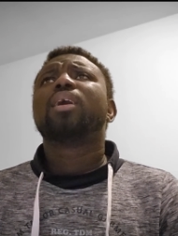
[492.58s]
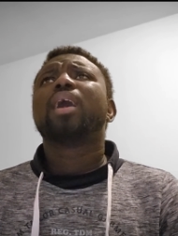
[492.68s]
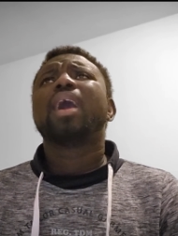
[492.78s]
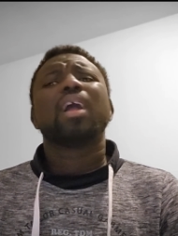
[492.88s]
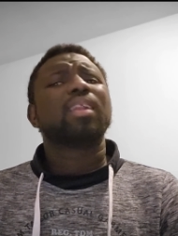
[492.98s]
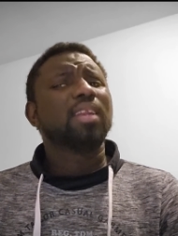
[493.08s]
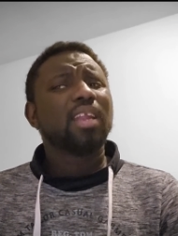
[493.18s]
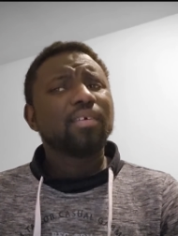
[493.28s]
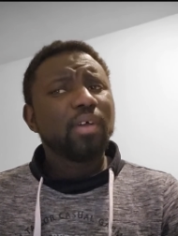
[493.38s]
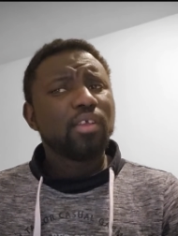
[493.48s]
I had
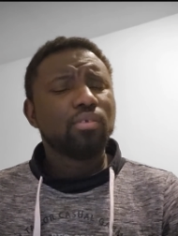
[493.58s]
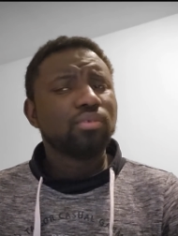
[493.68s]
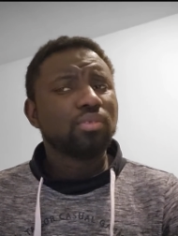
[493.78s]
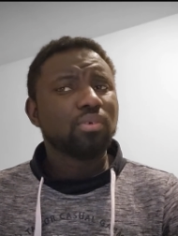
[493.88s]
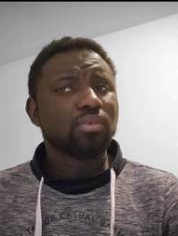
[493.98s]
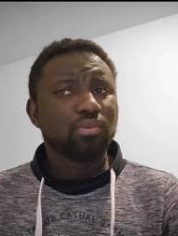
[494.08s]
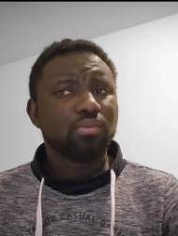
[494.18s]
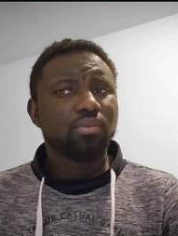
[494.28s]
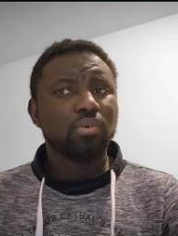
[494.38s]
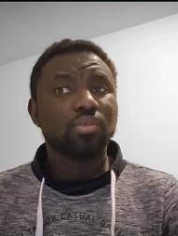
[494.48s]
never used
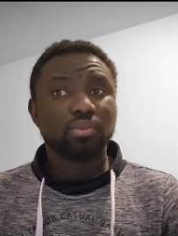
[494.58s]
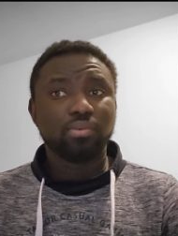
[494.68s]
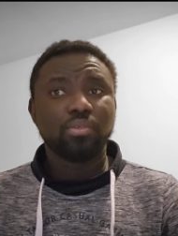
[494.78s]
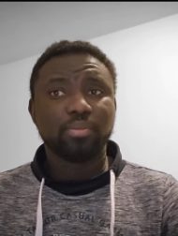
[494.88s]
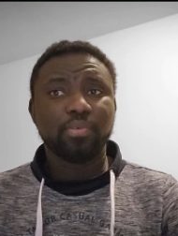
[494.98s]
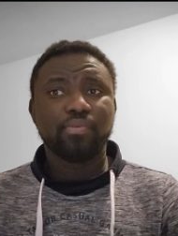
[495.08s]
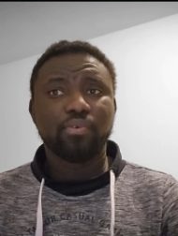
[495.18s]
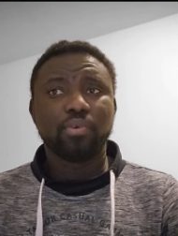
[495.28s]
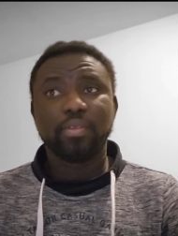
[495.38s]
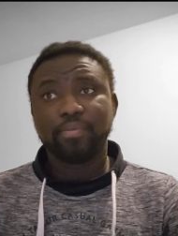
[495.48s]
those tools
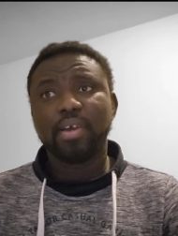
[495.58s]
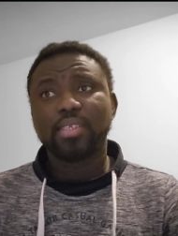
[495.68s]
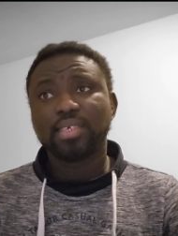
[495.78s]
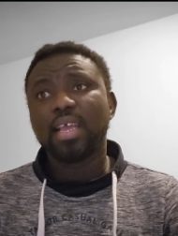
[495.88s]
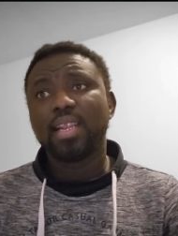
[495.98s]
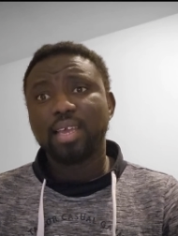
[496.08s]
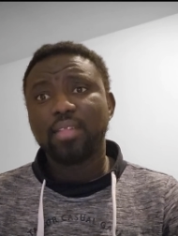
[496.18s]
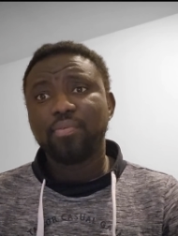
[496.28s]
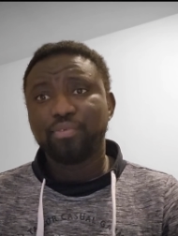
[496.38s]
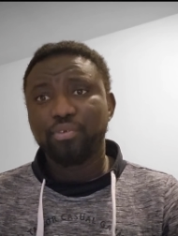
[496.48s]
before. In fact, I
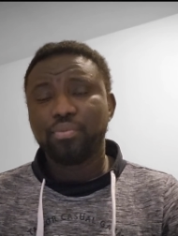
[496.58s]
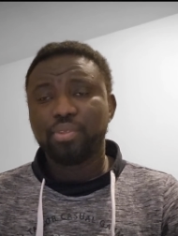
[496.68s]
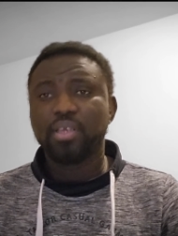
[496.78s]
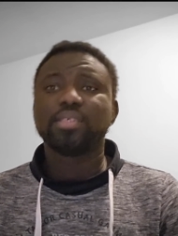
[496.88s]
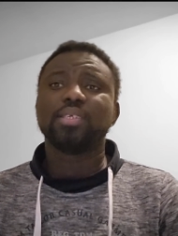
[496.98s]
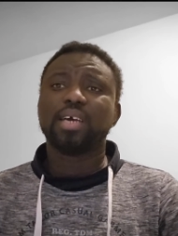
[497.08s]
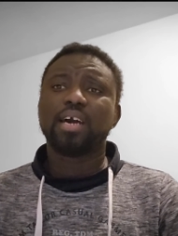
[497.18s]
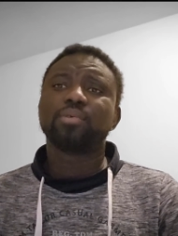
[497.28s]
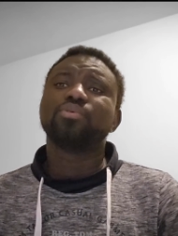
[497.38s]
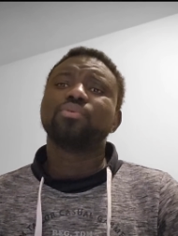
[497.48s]
learned few things and
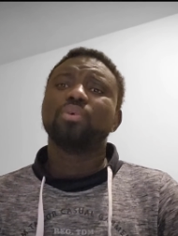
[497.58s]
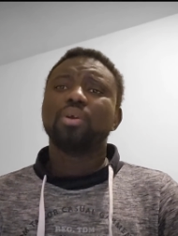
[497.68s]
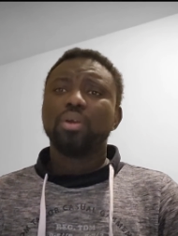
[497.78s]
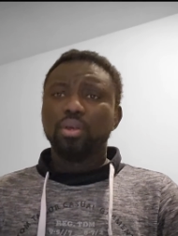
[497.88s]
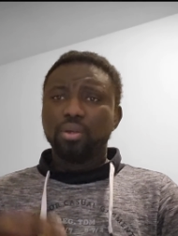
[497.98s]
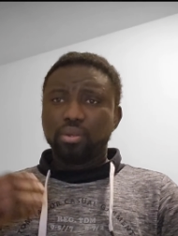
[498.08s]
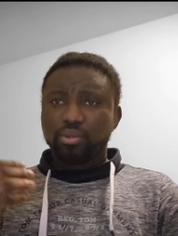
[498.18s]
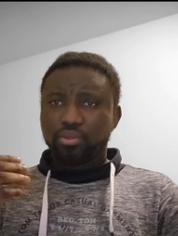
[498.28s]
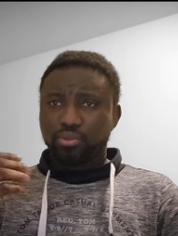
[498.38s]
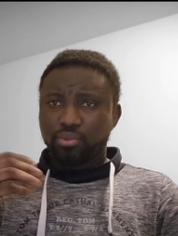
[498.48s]
how to
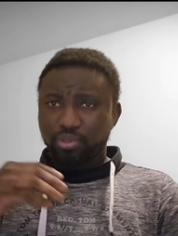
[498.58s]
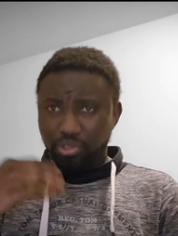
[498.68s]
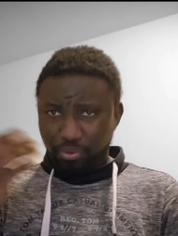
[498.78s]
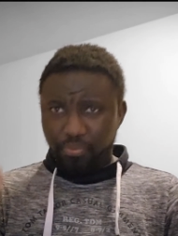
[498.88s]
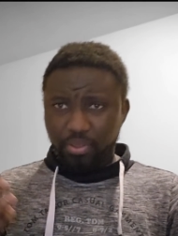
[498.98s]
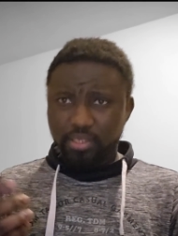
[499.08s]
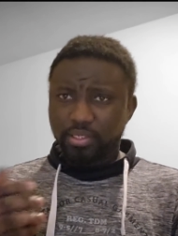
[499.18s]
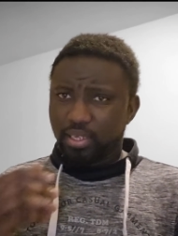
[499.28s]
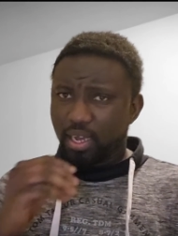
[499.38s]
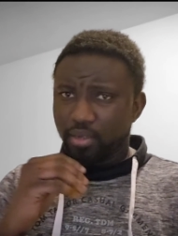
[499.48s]
new things
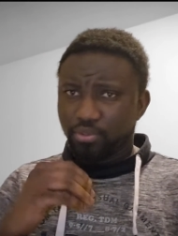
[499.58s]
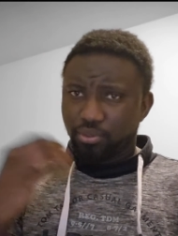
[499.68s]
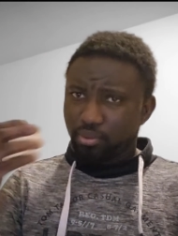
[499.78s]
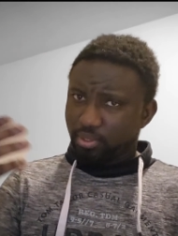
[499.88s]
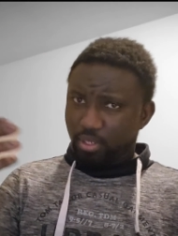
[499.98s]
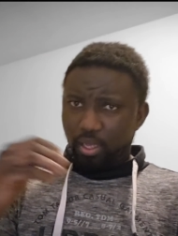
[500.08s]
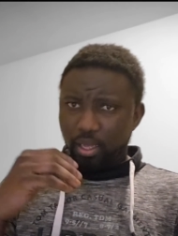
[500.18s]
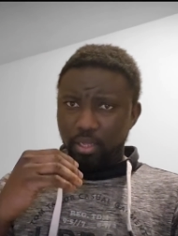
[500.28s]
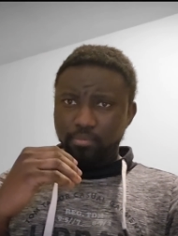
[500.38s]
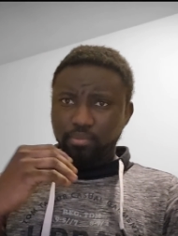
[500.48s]
and how to use
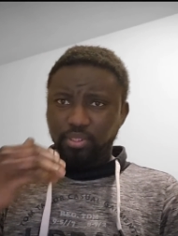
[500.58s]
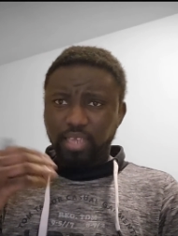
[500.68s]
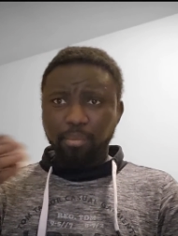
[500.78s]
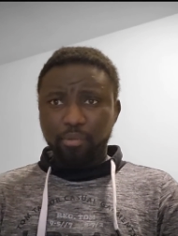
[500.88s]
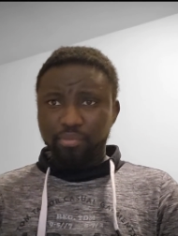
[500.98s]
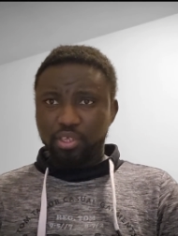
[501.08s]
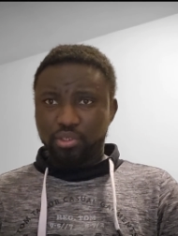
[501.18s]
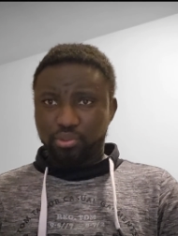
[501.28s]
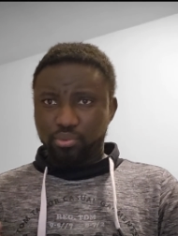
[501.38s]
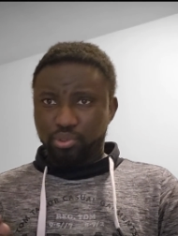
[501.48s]
some of
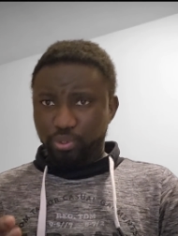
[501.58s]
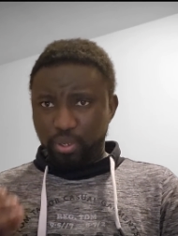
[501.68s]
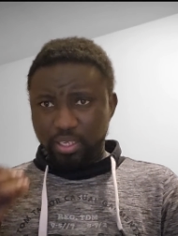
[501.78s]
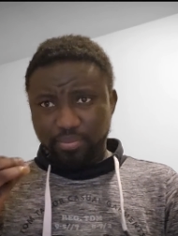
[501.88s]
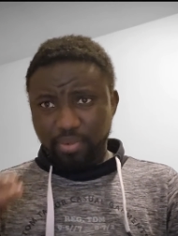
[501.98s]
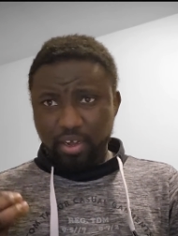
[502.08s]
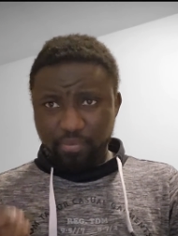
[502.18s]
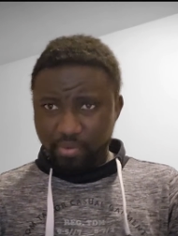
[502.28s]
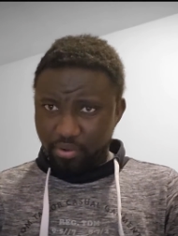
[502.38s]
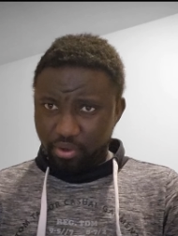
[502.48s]
these tools. So it's very,
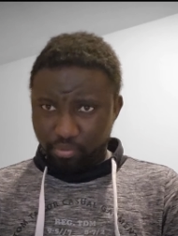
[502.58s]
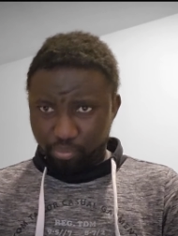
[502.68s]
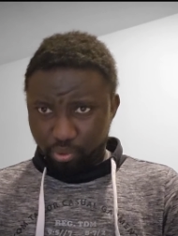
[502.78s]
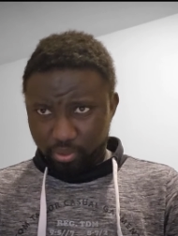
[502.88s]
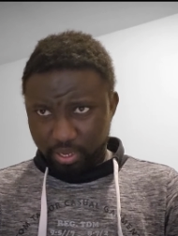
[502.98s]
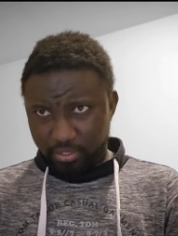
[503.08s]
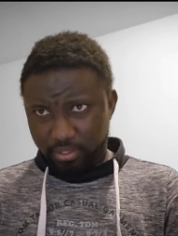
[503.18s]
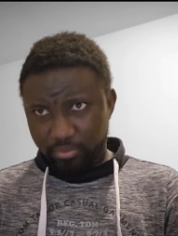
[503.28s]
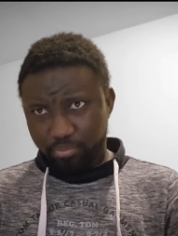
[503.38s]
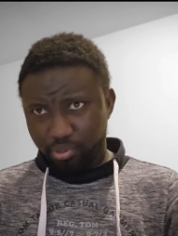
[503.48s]
very important.
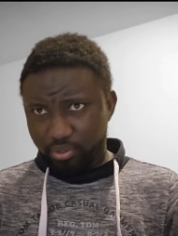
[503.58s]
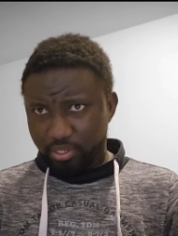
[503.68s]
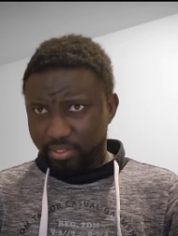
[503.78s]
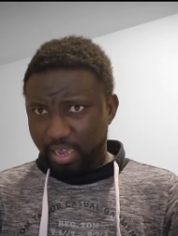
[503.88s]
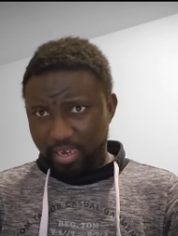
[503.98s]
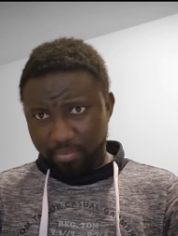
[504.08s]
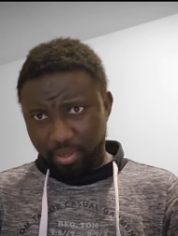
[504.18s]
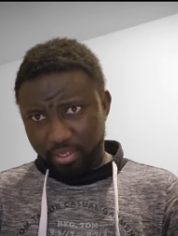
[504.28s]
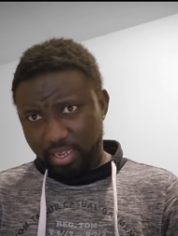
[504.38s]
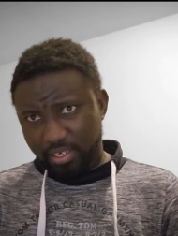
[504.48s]
Building
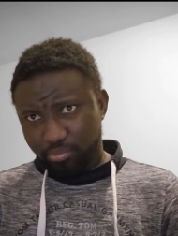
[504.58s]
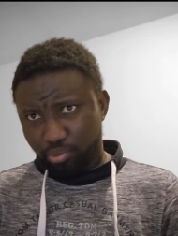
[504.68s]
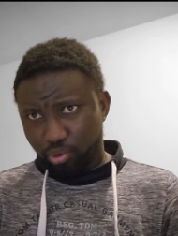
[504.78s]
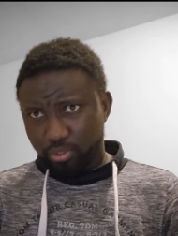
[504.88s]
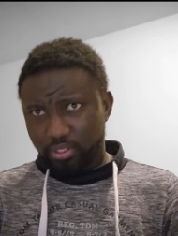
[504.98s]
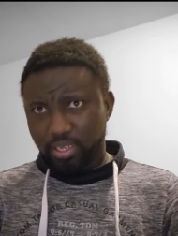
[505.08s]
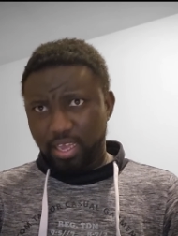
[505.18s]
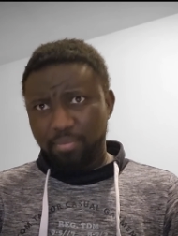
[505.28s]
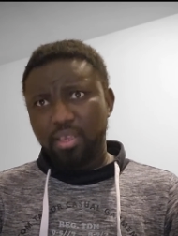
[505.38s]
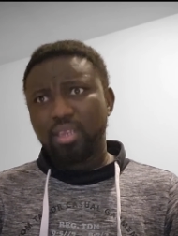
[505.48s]
dynamic dashboards.
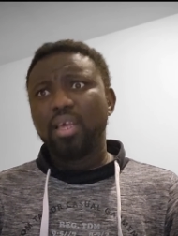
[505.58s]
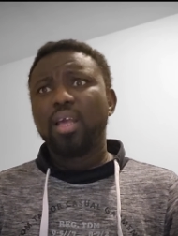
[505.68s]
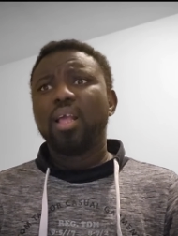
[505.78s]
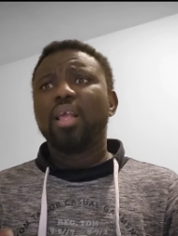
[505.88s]
I mean,